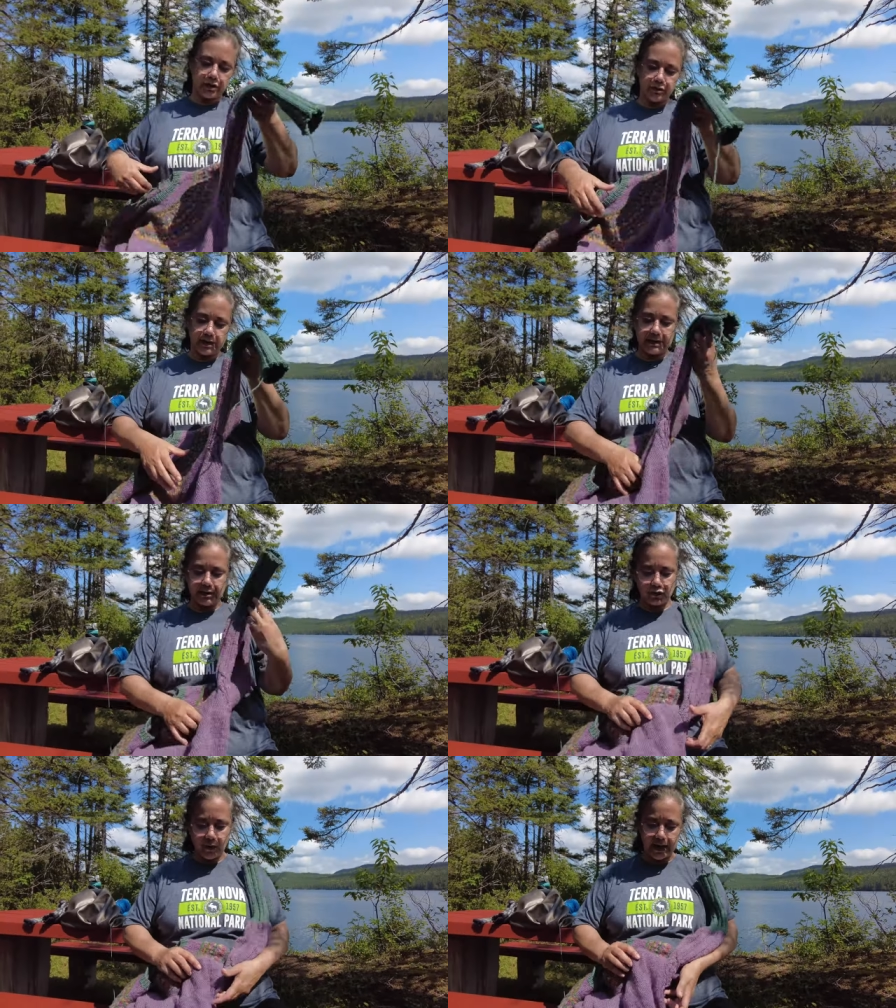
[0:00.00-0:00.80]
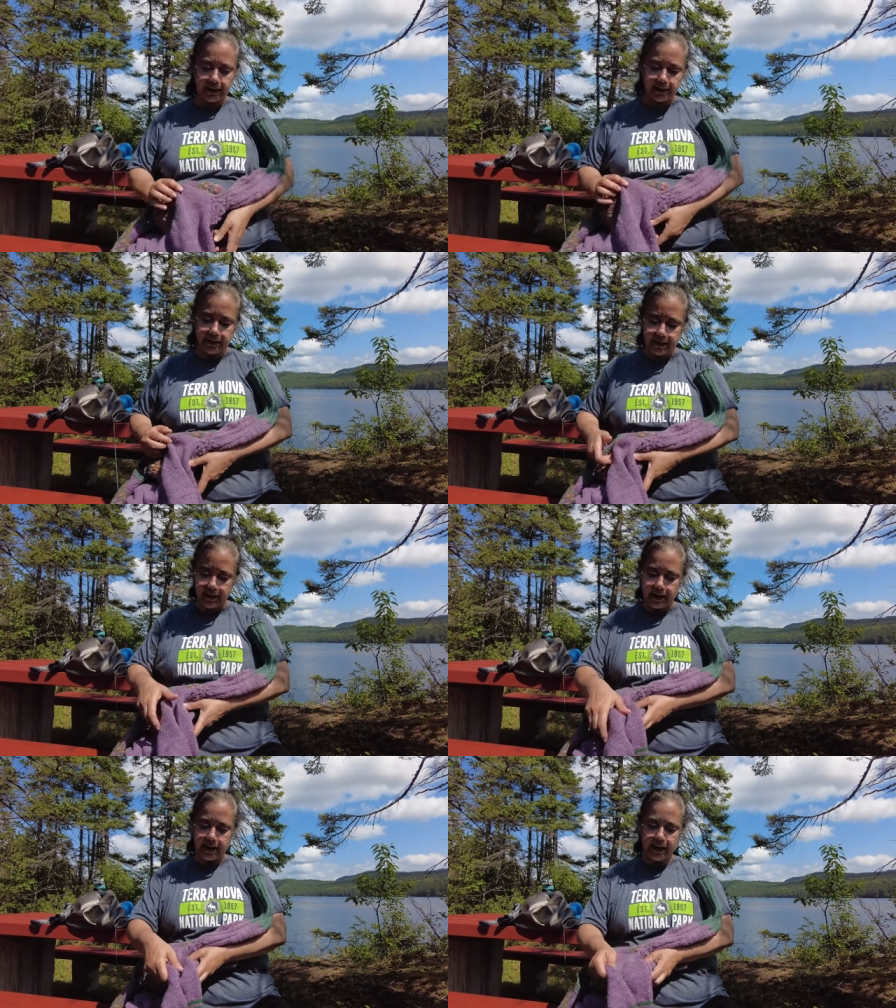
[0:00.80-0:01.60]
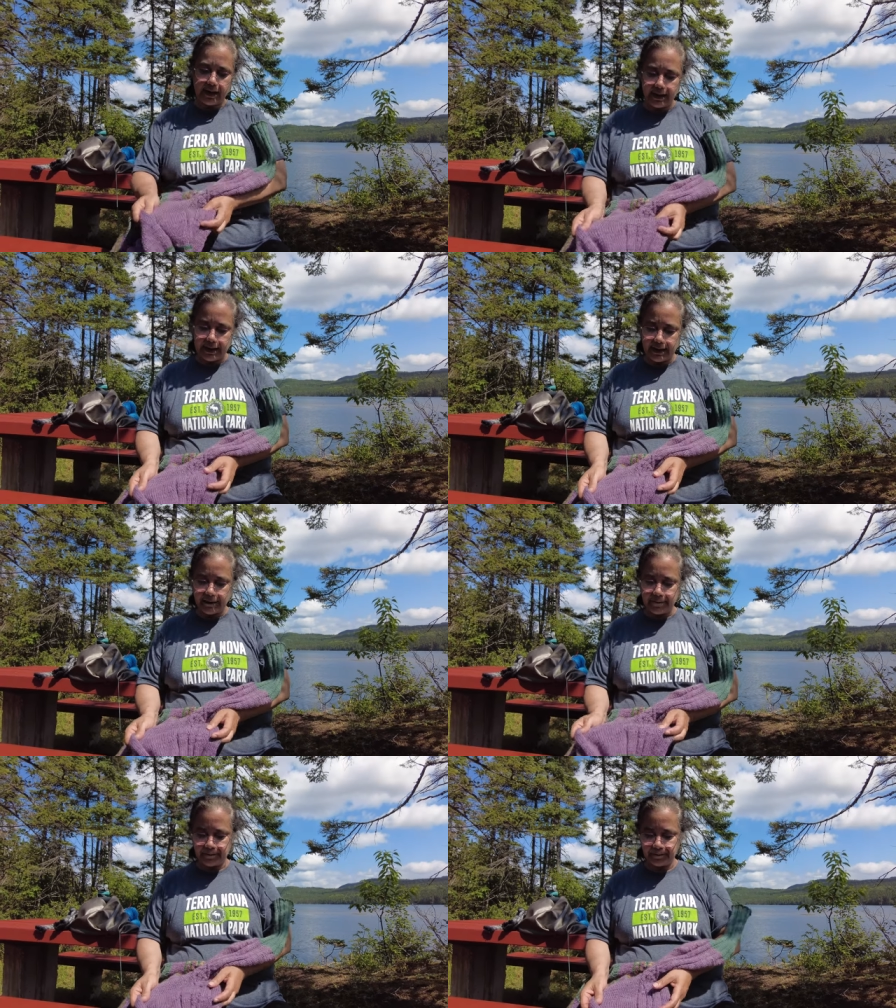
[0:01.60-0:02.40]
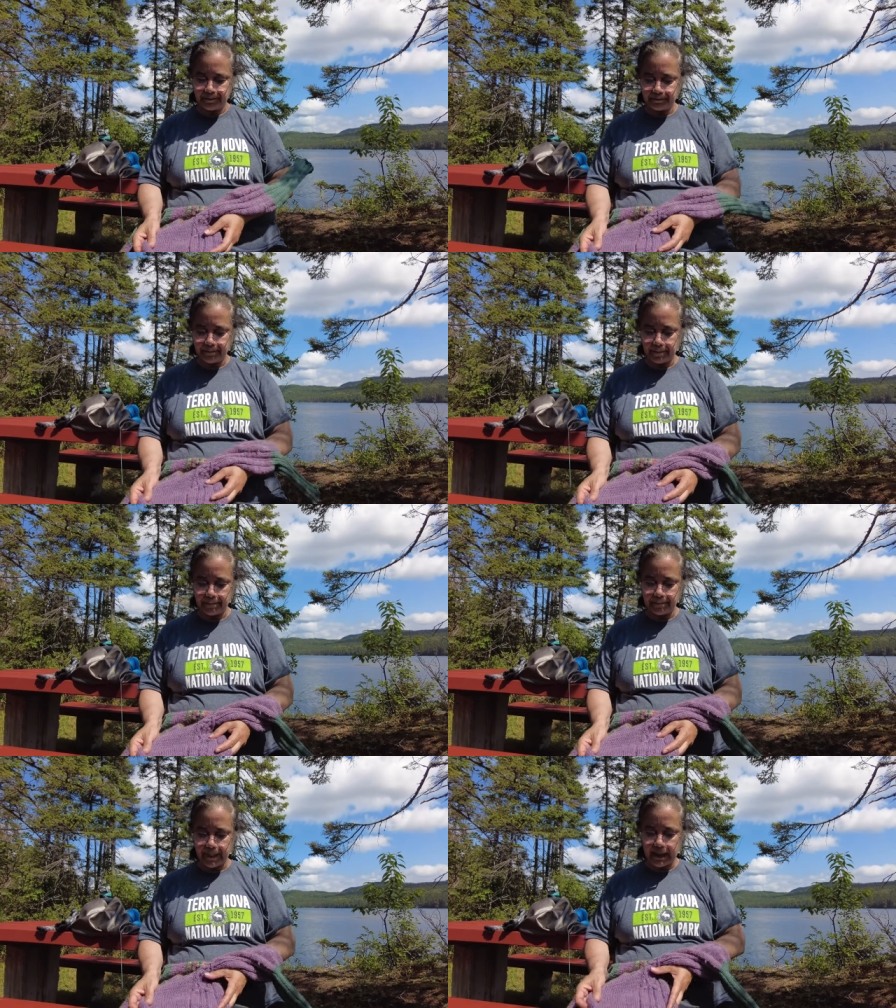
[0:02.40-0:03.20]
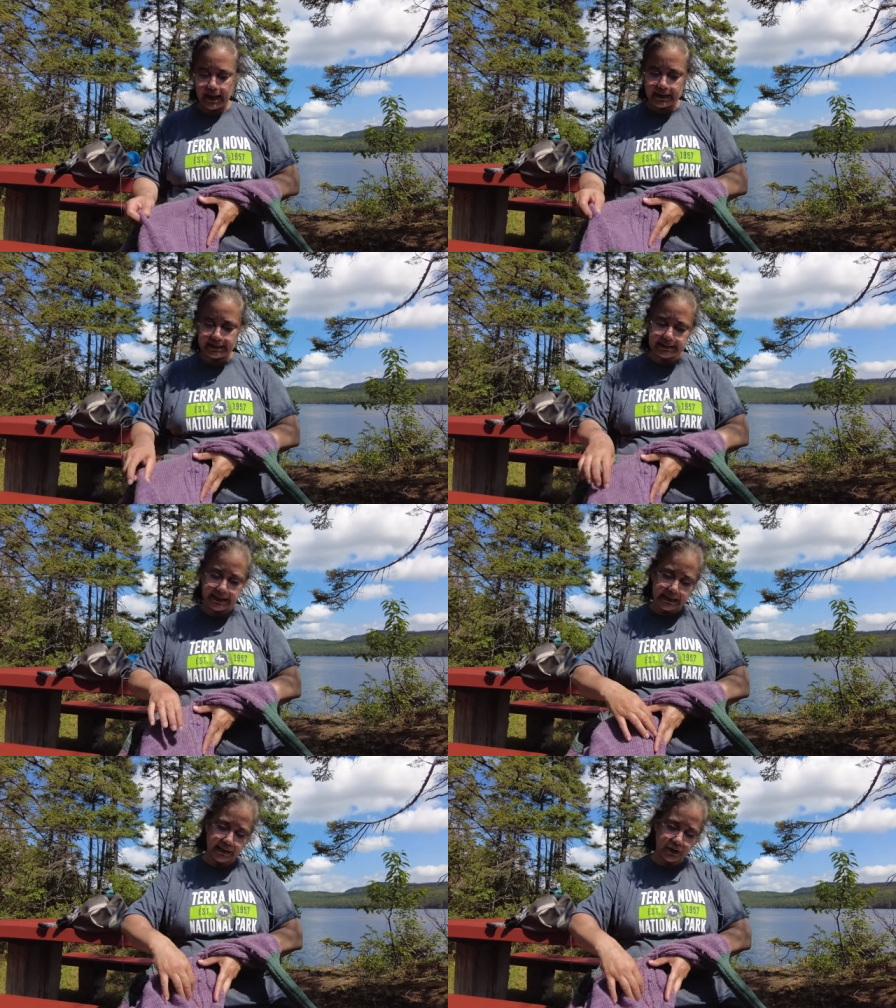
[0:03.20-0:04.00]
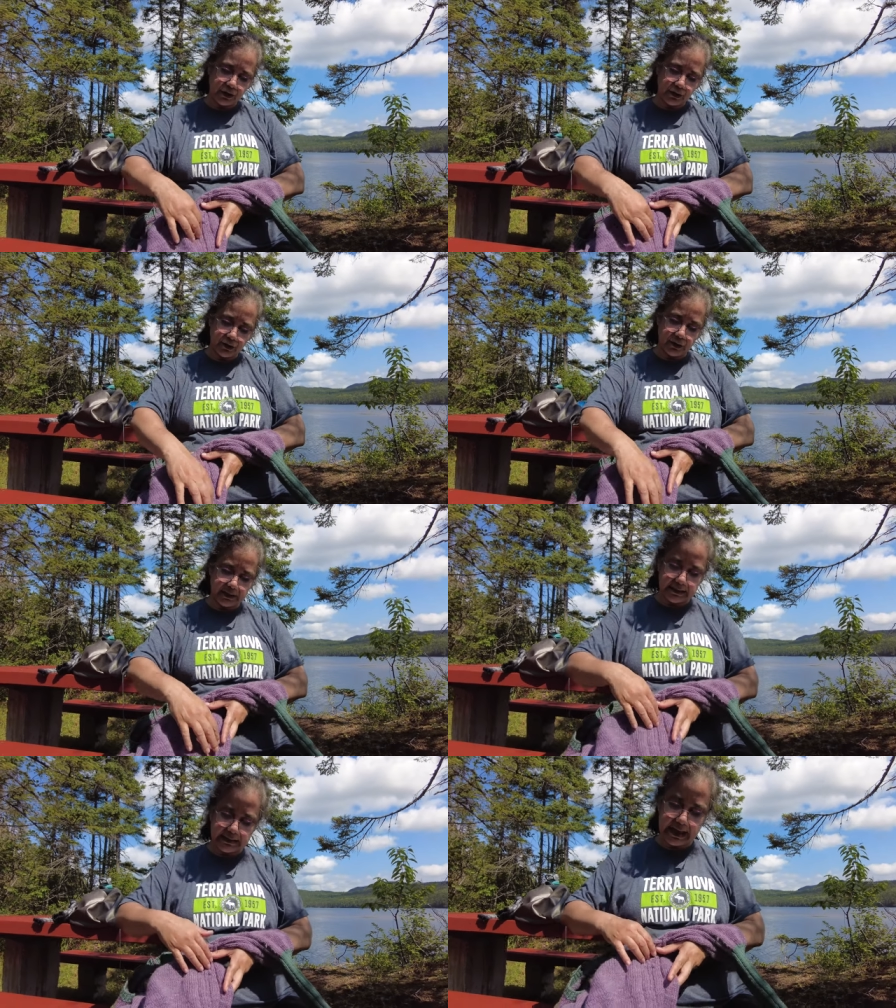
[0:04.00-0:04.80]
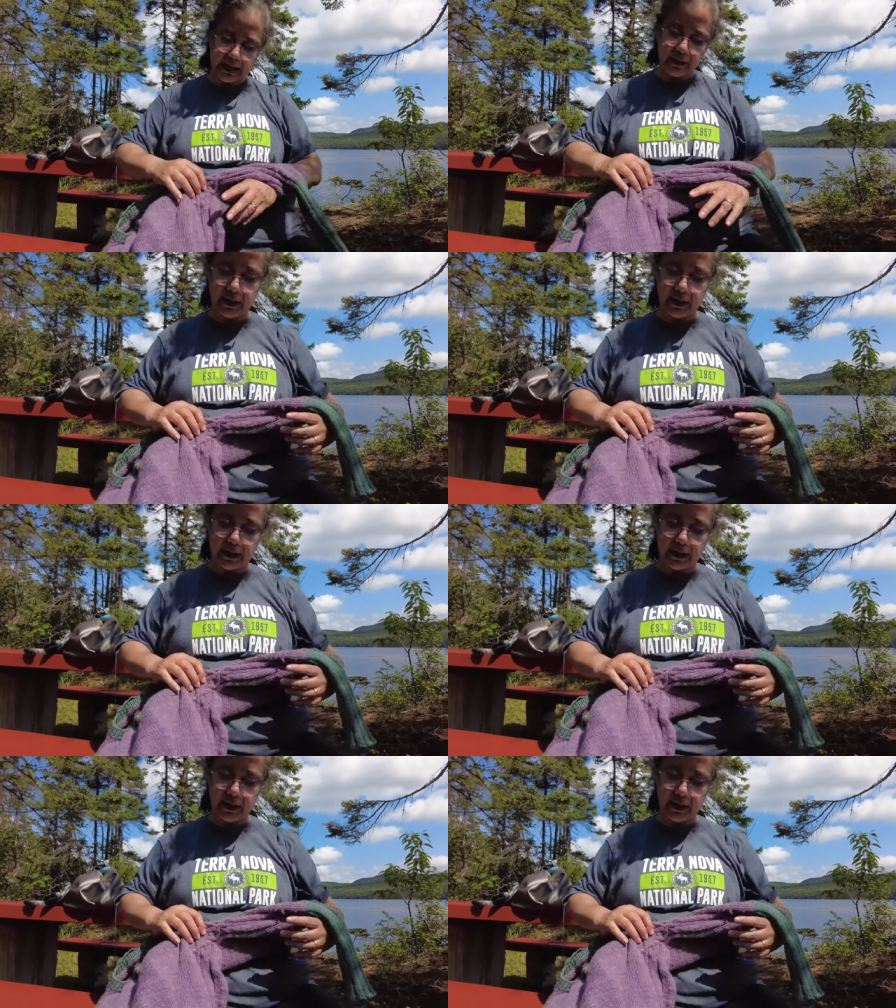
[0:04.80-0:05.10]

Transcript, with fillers: doing the sweater I I decided to do a detail